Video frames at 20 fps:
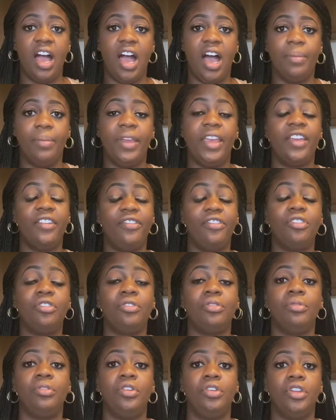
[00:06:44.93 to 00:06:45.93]
if
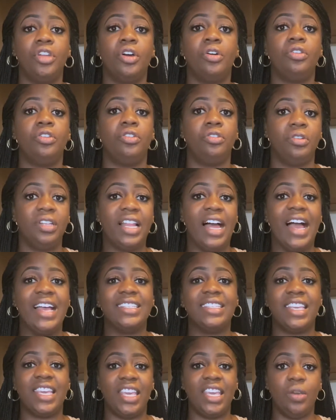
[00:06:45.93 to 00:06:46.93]
you
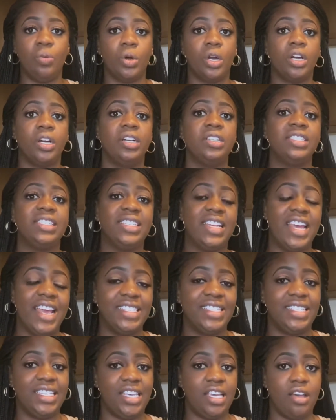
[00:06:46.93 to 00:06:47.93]
utilize keywords and
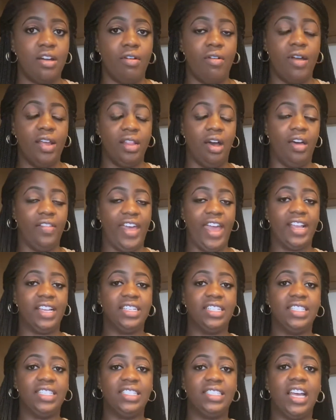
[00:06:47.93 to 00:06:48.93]
SEO and all that
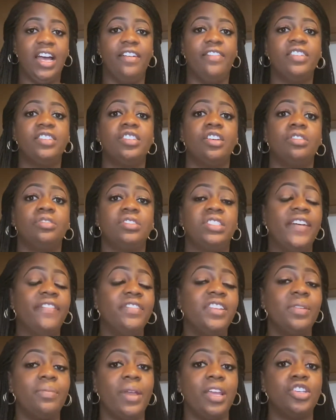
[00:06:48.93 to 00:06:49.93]
good stuff. So
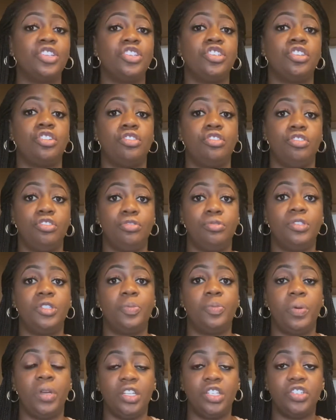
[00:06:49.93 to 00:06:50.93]
definitely make sure you use
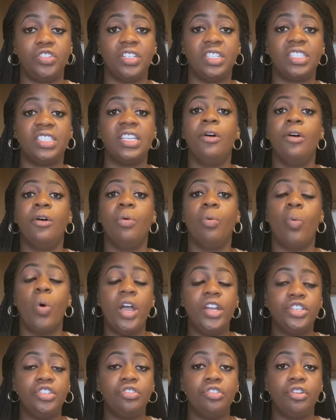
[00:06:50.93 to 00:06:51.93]
Pinterest.
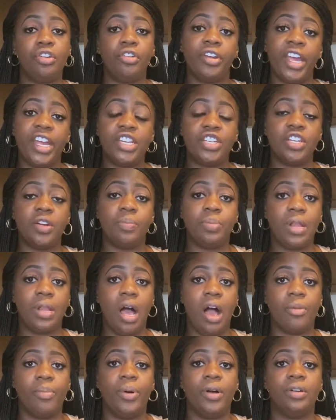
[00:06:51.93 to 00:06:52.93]
Once you create your
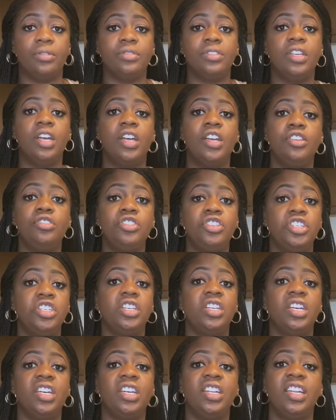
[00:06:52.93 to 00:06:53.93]
blog post, you
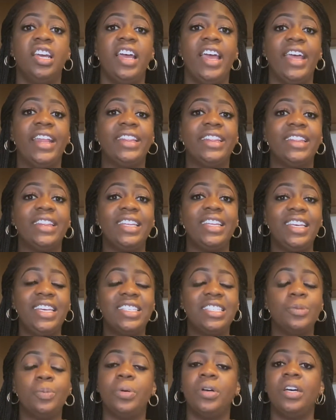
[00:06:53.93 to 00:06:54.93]
should at
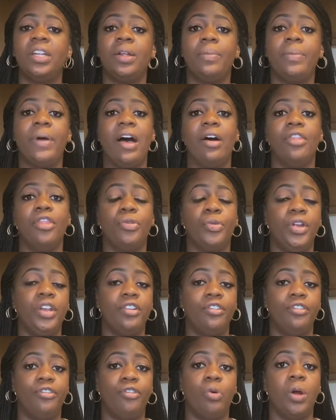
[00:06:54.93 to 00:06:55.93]
least put about 3
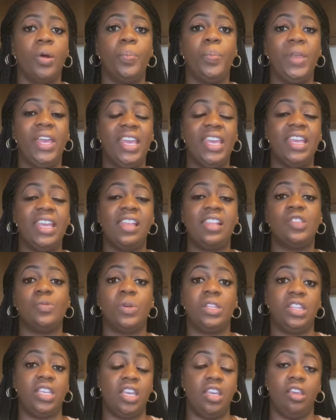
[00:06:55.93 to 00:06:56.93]
to 4 pins
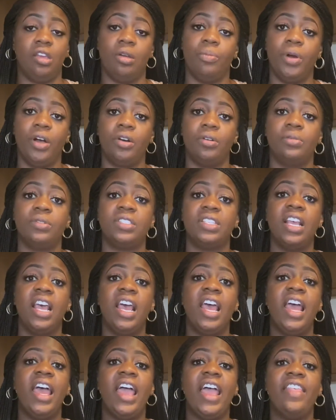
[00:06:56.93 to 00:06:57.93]
within your post.
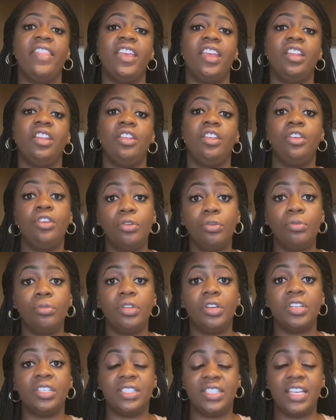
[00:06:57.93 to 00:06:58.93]
And then you
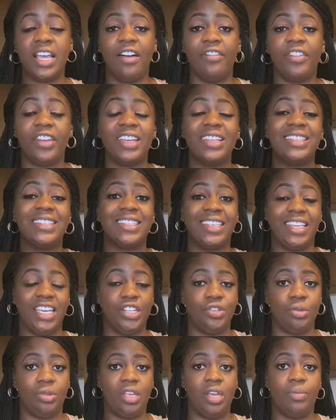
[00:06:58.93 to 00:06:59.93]
yourself can
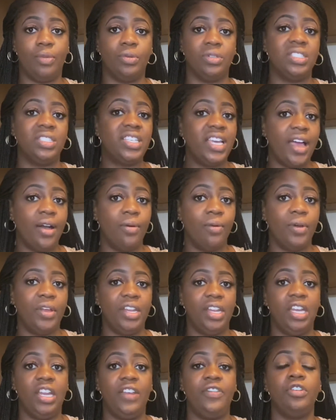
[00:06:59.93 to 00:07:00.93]
schedule them on
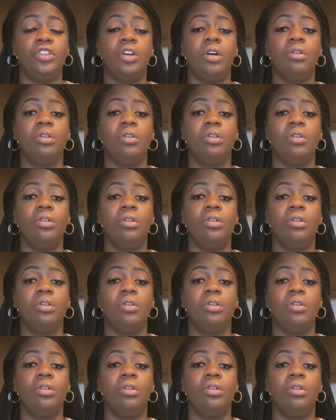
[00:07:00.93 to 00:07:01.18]
Tailwind. And if you don't